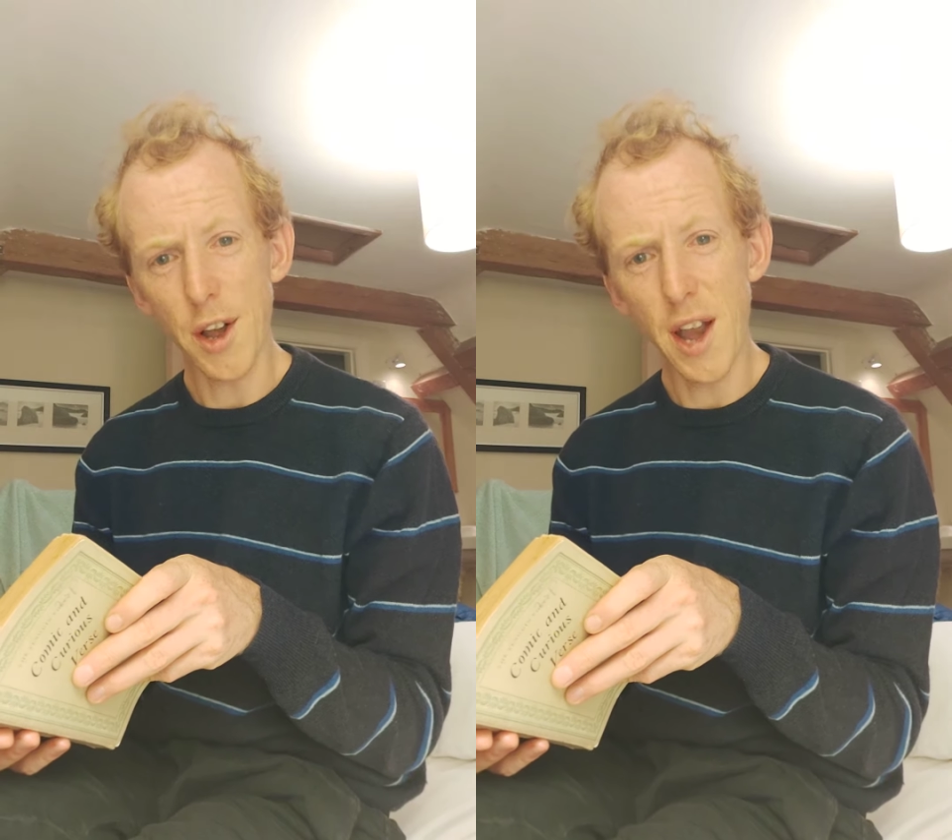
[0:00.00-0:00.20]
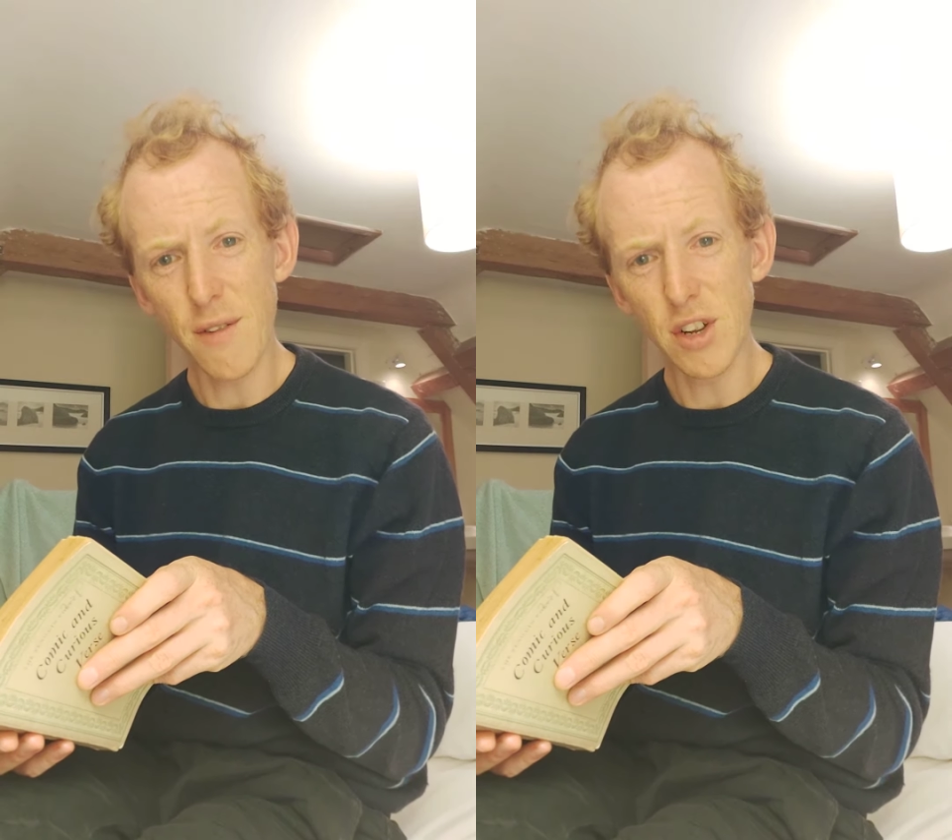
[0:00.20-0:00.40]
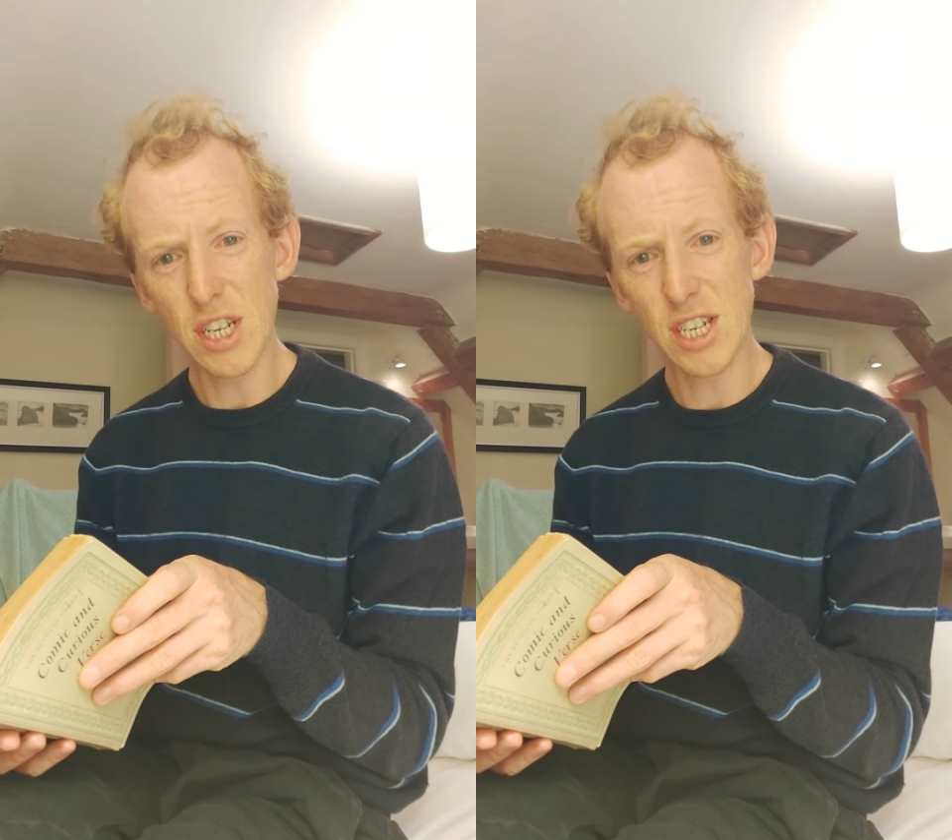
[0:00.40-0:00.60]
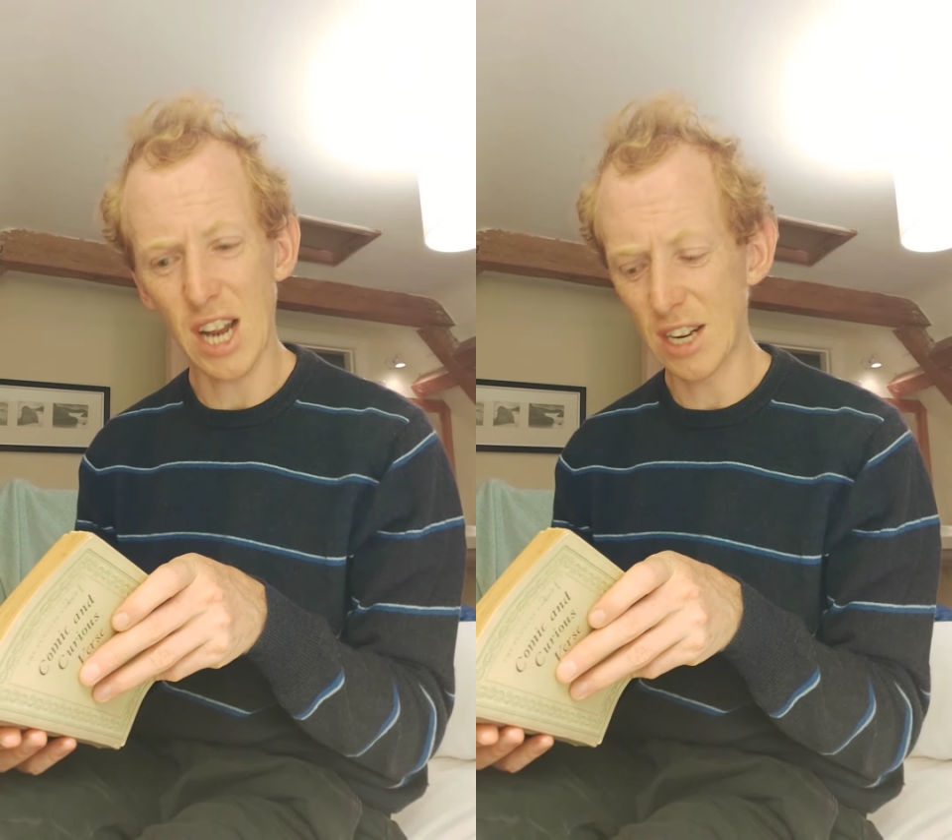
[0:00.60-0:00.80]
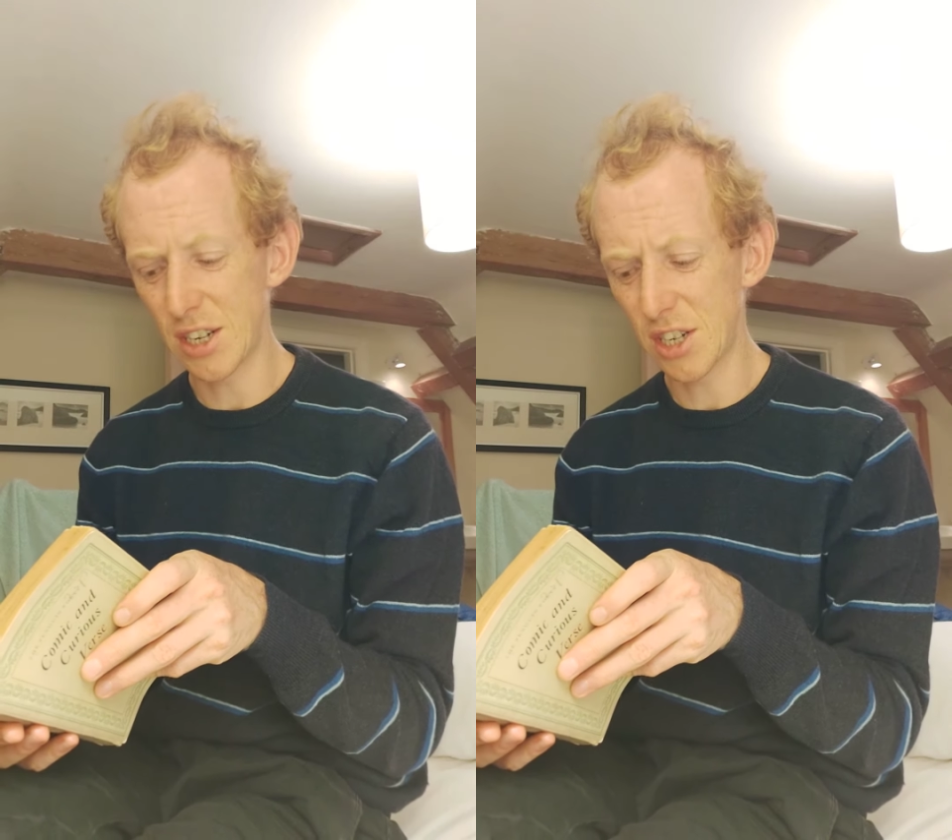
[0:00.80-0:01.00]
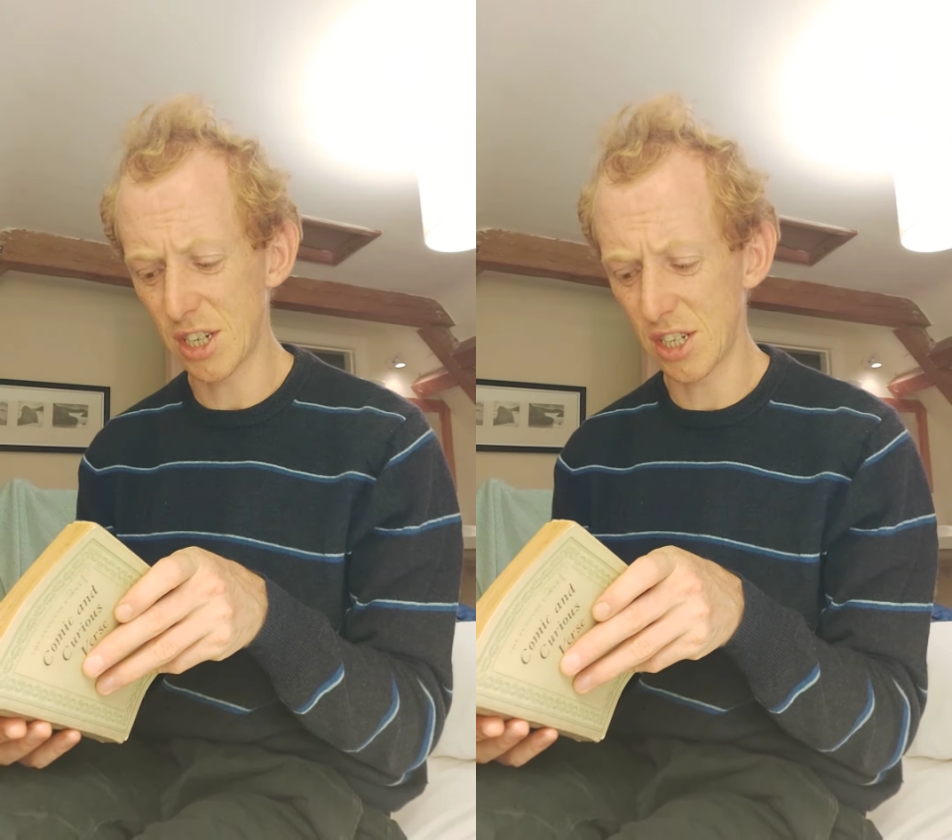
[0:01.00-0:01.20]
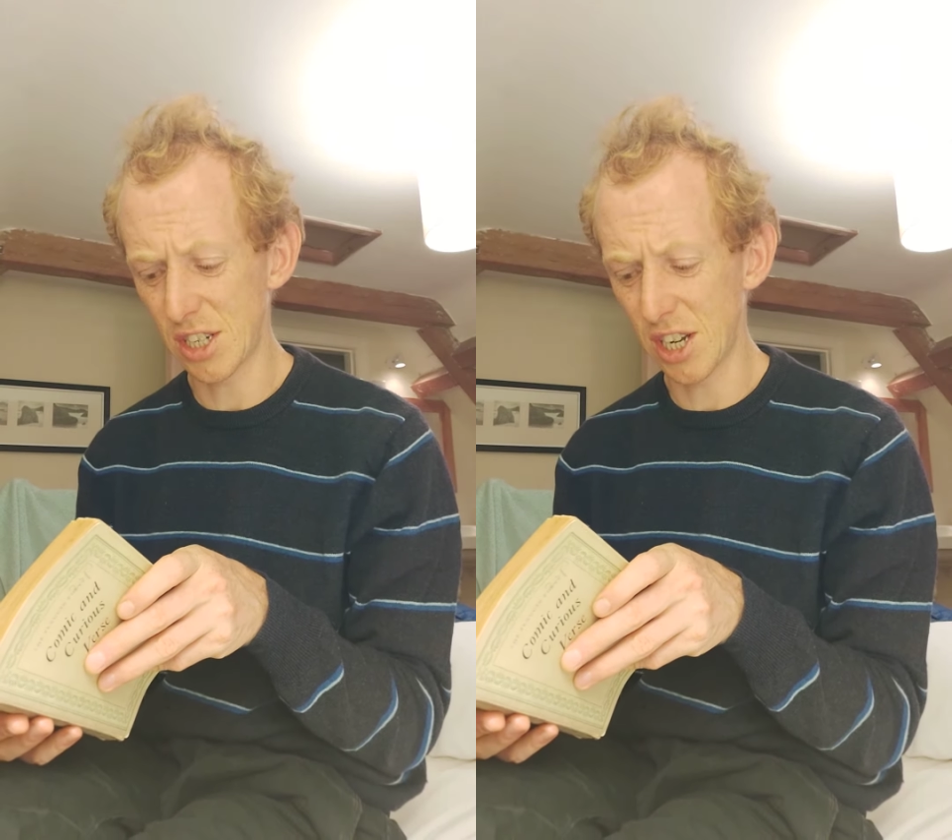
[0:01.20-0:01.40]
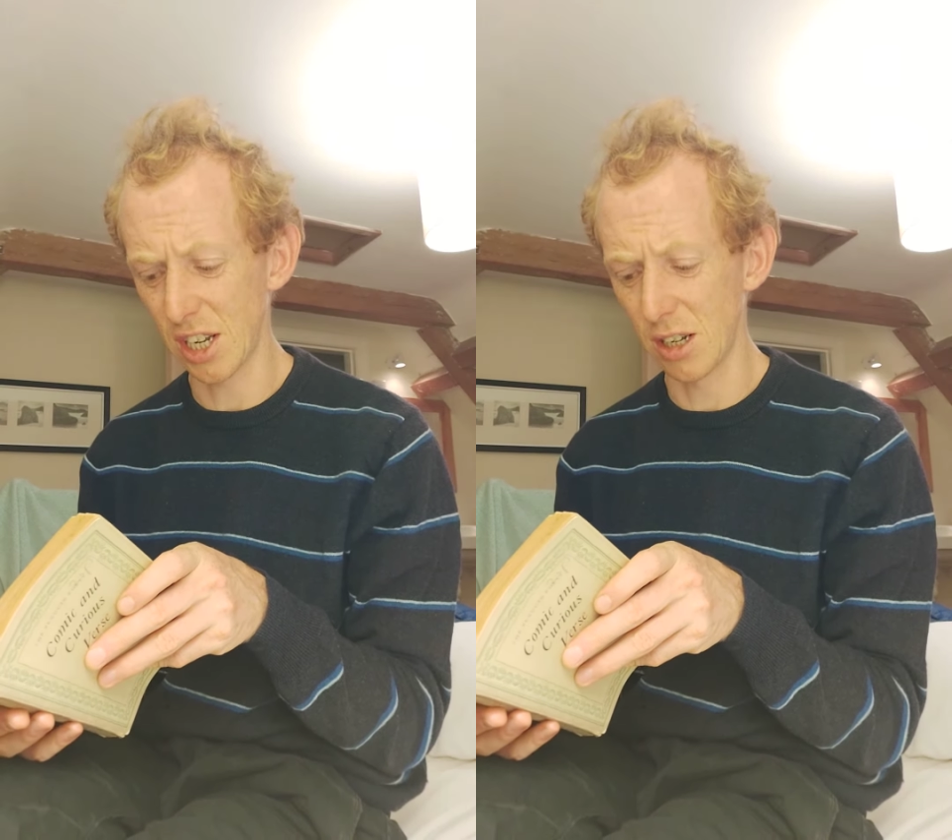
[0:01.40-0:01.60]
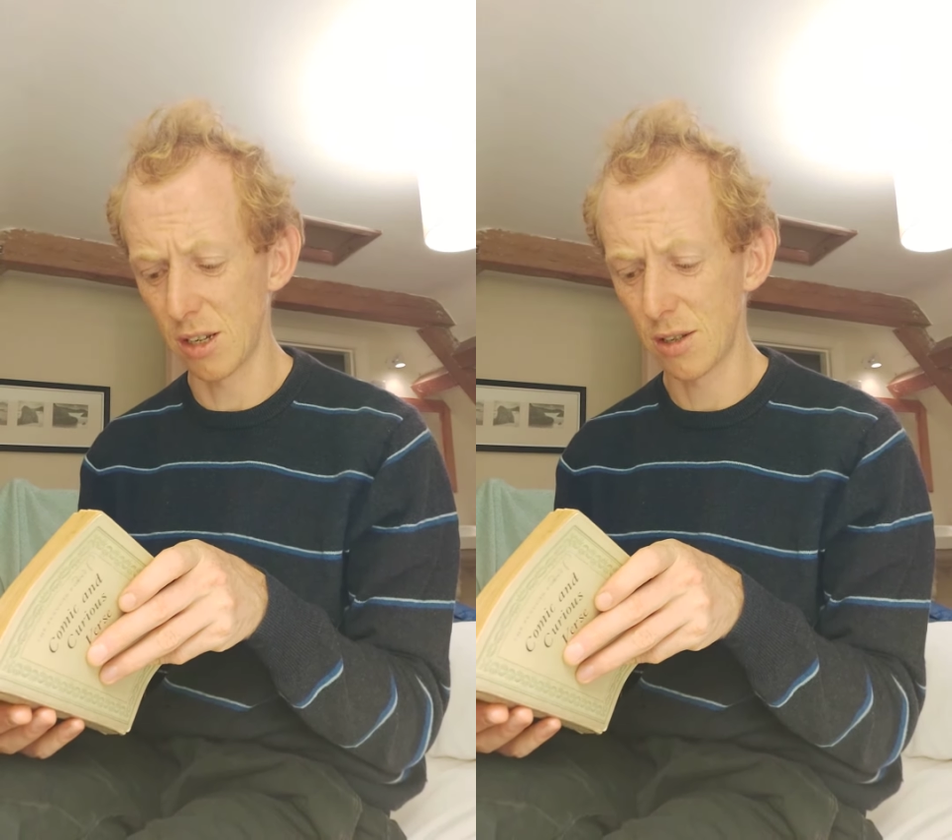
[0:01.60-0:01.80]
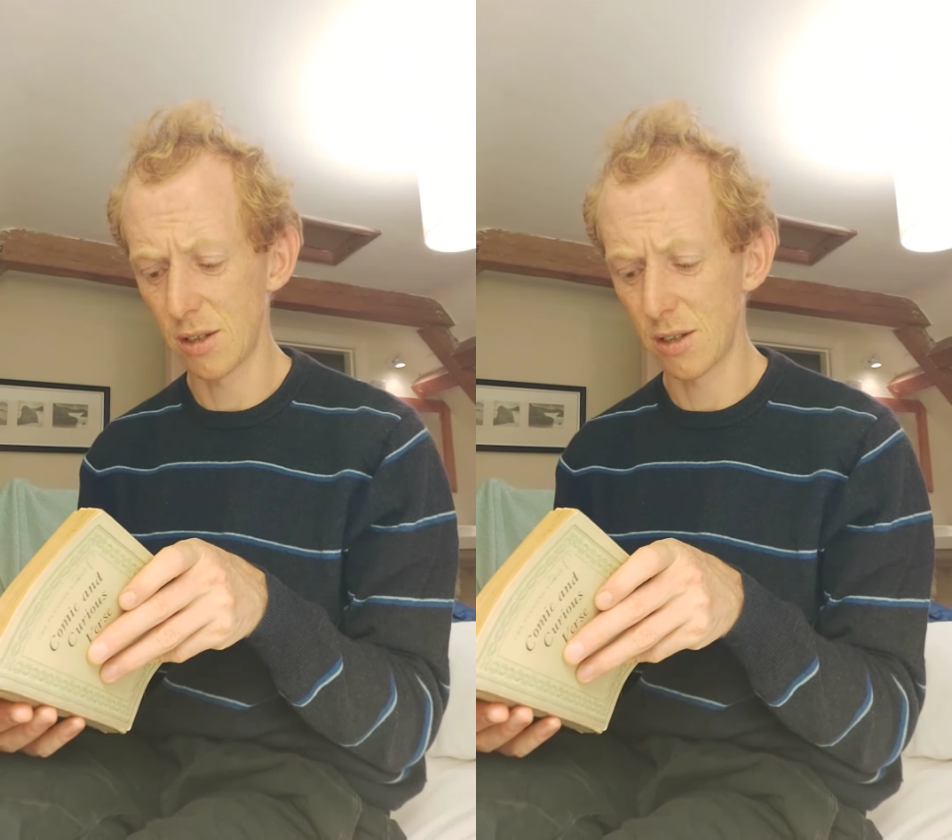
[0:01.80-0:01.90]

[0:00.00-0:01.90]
never stands still.